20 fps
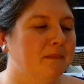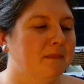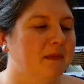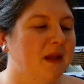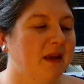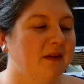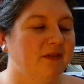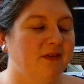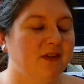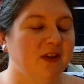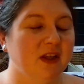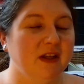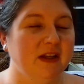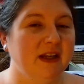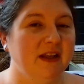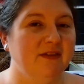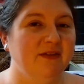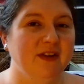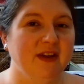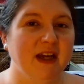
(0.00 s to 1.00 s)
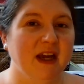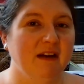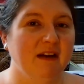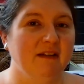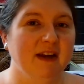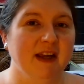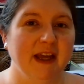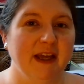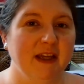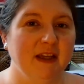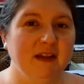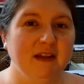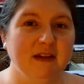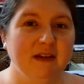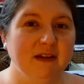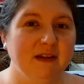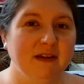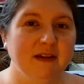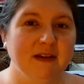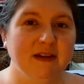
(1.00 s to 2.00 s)
If you live in Harrogate
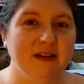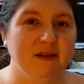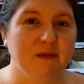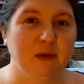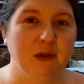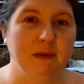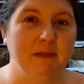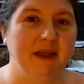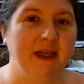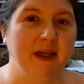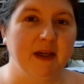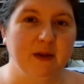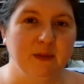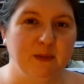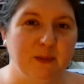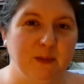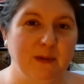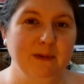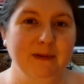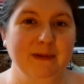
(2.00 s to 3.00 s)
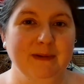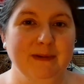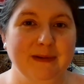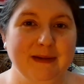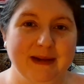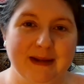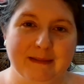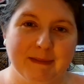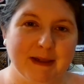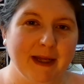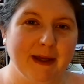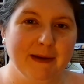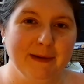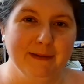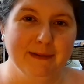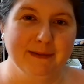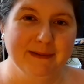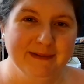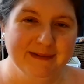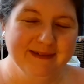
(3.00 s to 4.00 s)
and want to meet up, let me know.
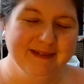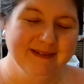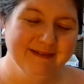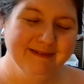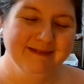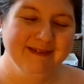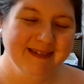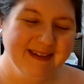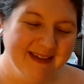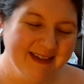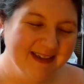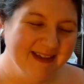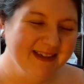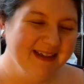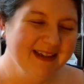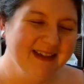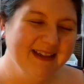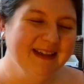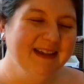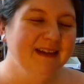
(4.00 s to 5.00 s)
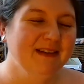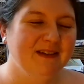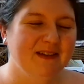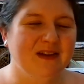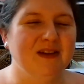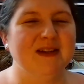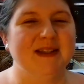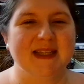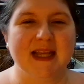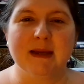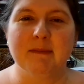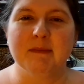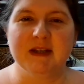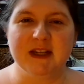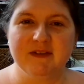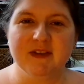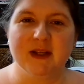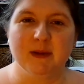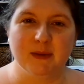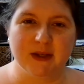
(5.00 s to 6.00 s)
Not saying we
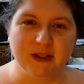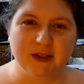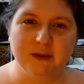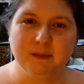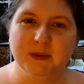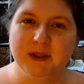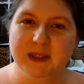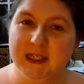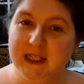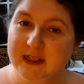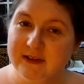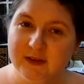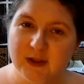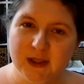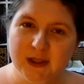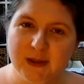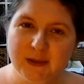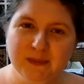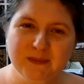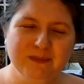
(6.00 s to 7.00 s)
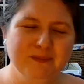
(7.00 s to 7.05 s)
definitely will, but you never know.